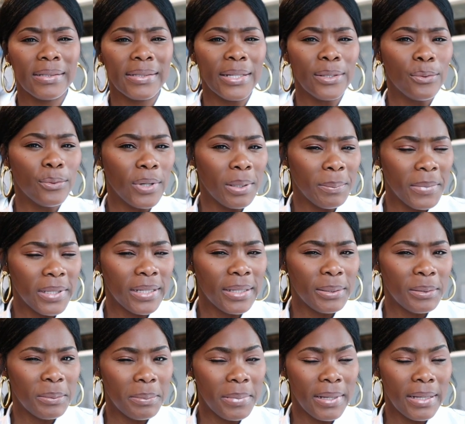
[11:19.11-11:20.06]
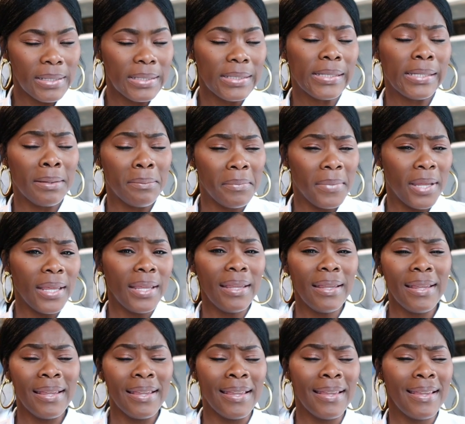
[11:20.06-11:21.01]
see through them a little bit to
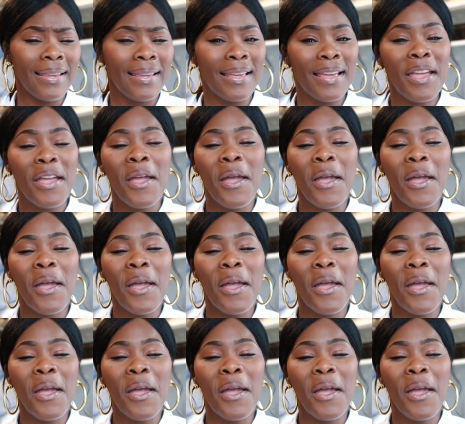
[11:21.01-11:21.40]
me.